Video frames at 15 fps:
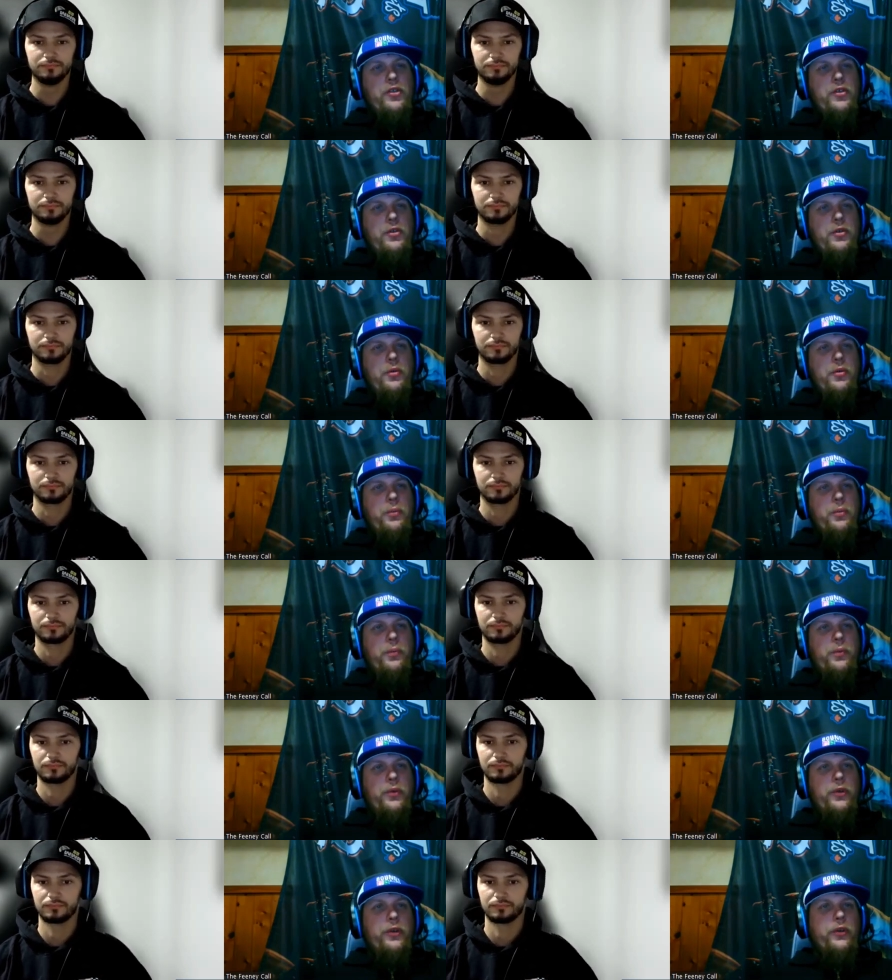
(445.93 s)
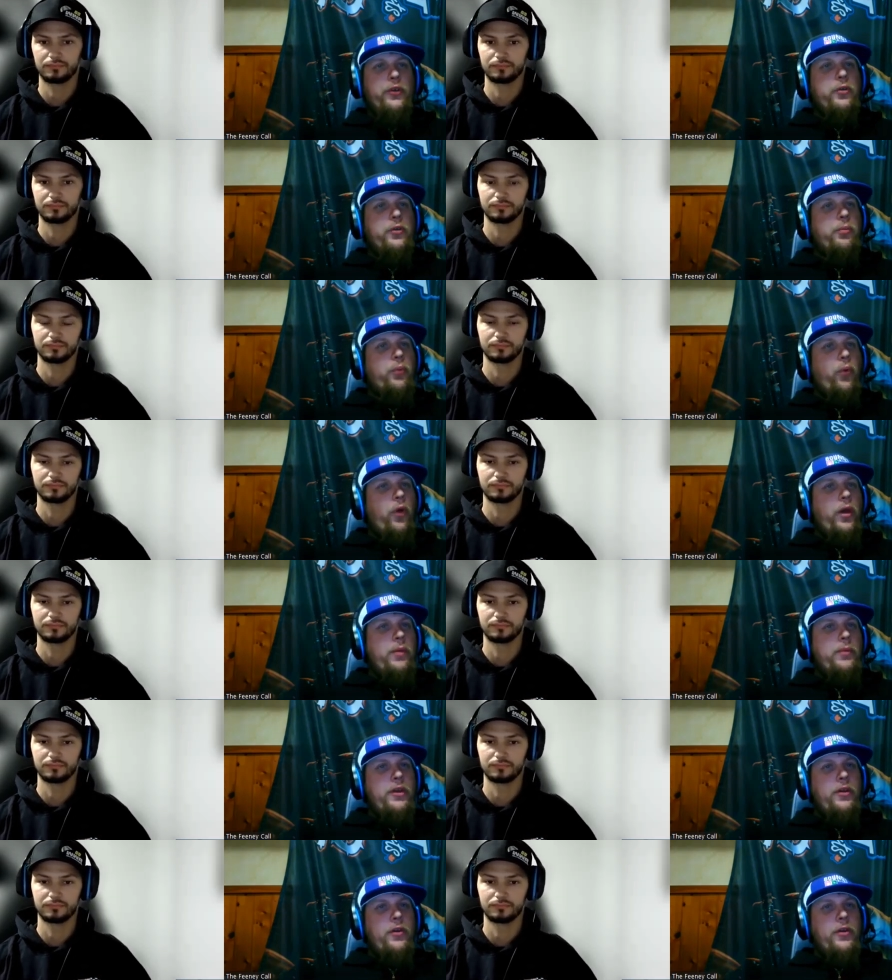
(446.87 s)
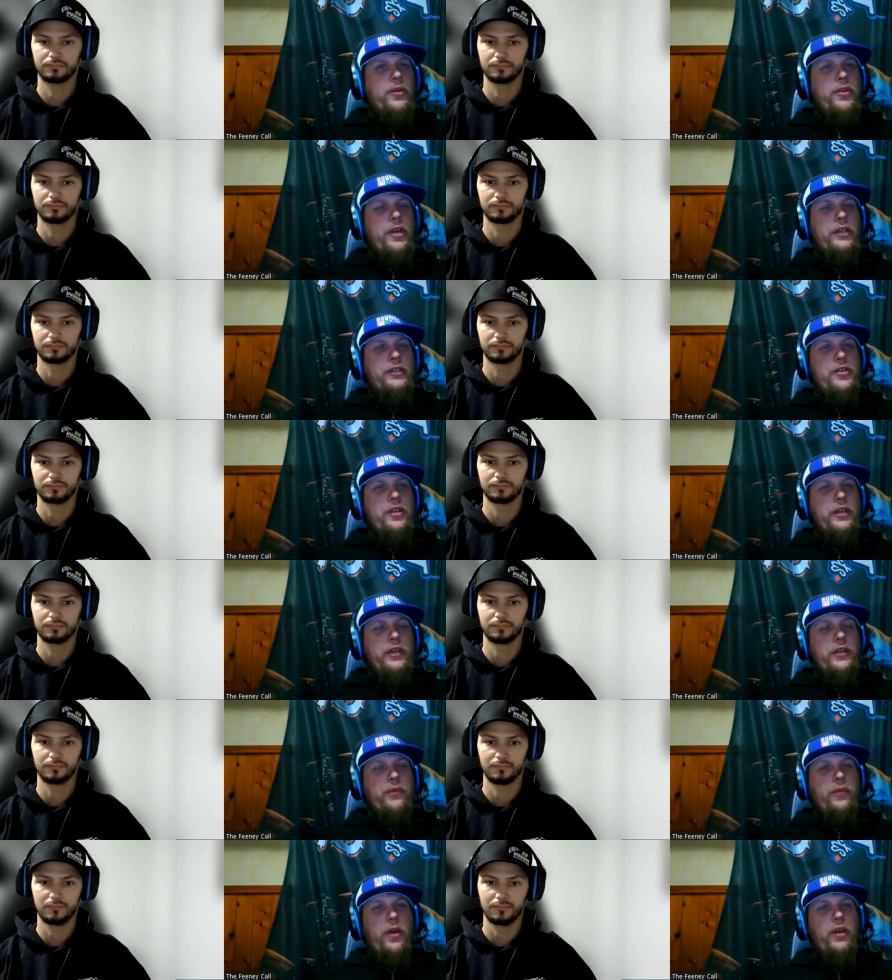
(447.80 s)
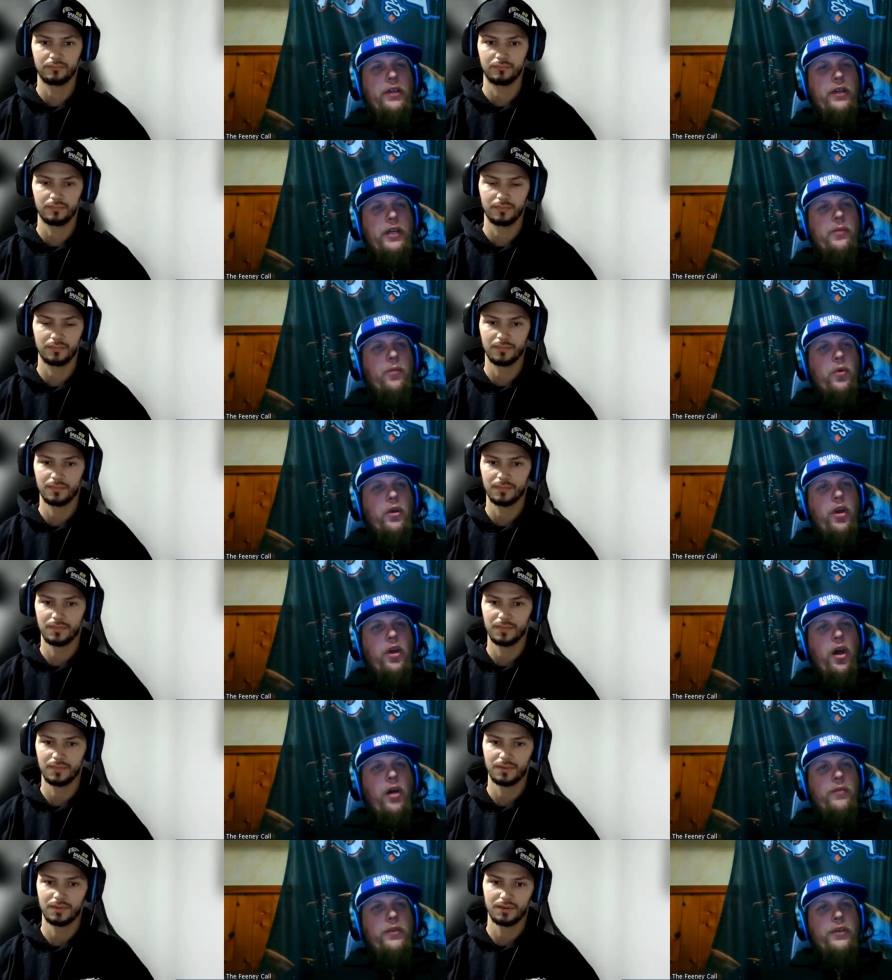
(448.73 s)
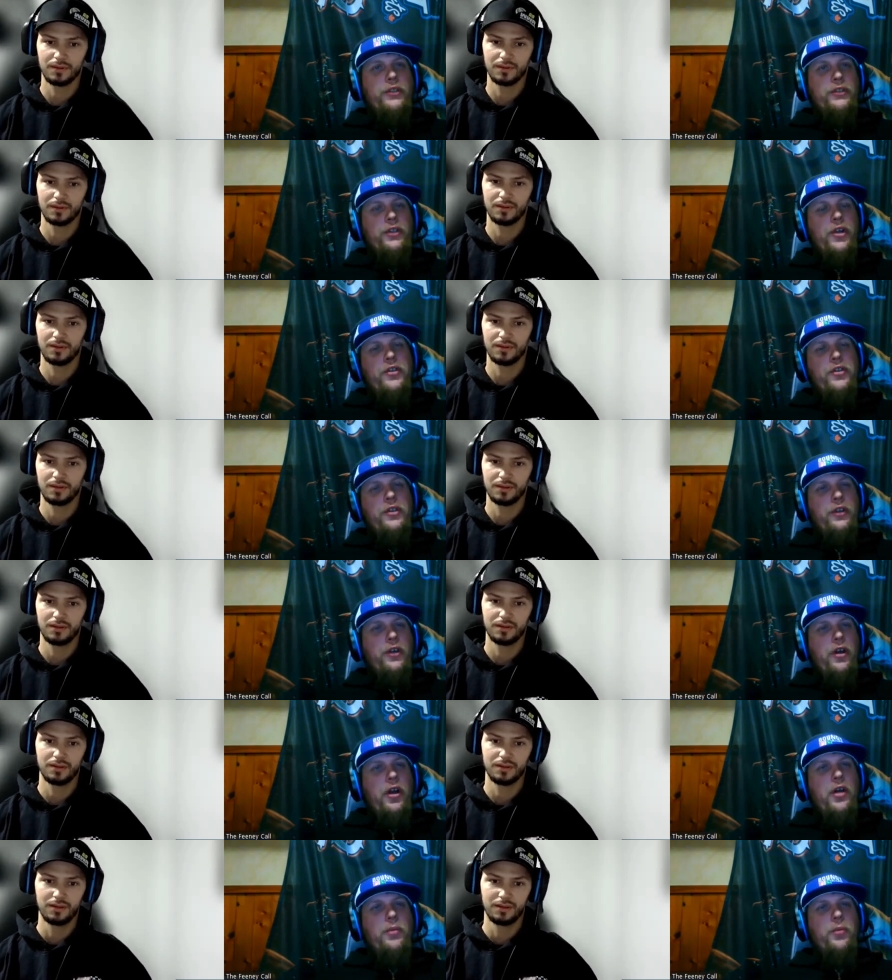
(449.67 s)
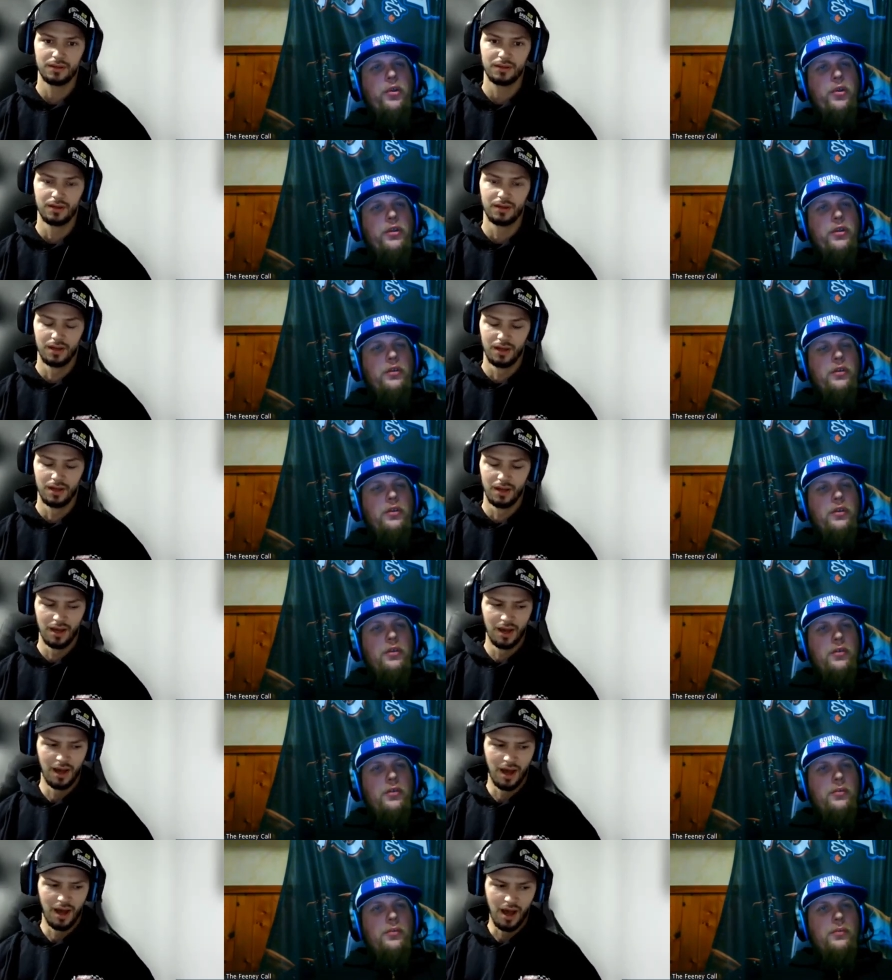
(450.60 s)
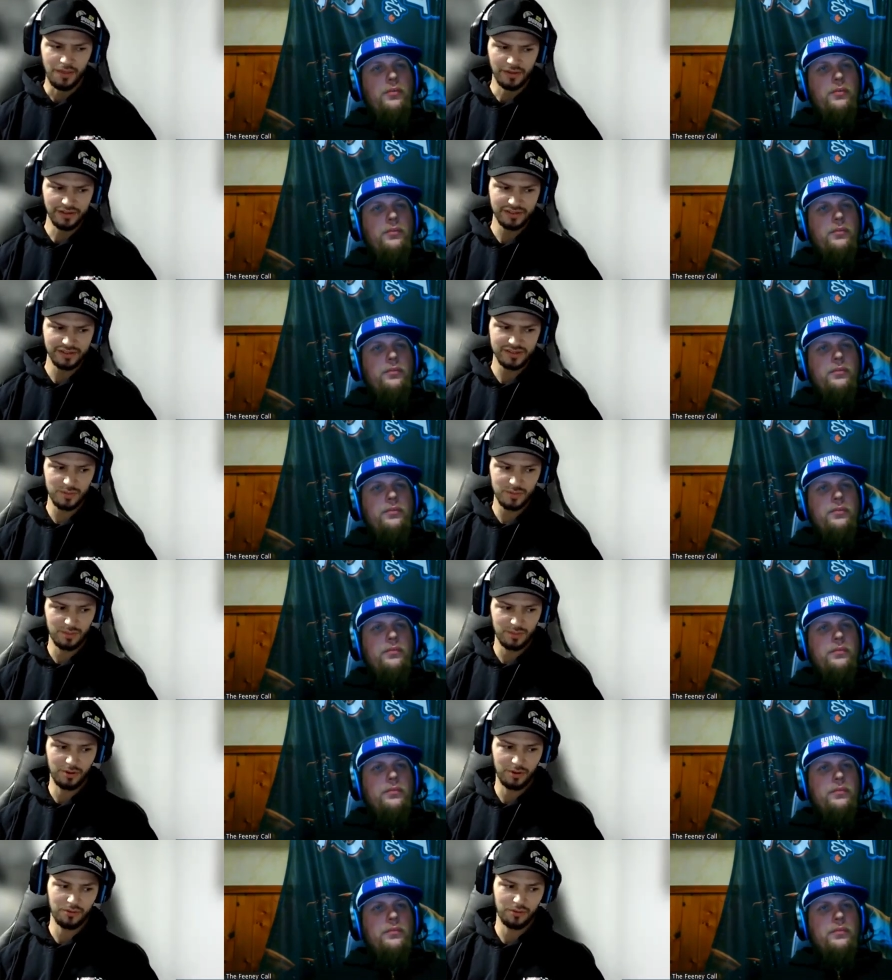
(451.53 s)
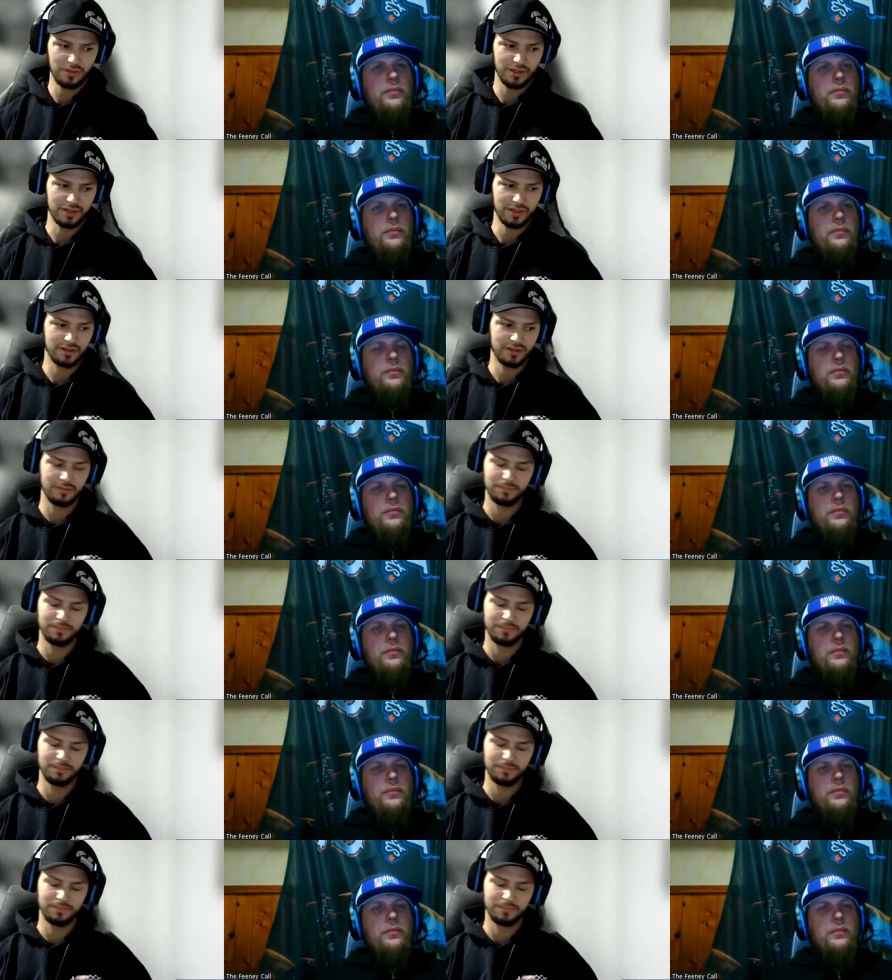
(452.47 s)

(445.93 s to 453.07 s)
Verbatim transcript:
Speaker 1: to your new employment, or is that just like you're finally getting more confident and trusting the car more? I
Speaker 2: think it's a bit of both. Like,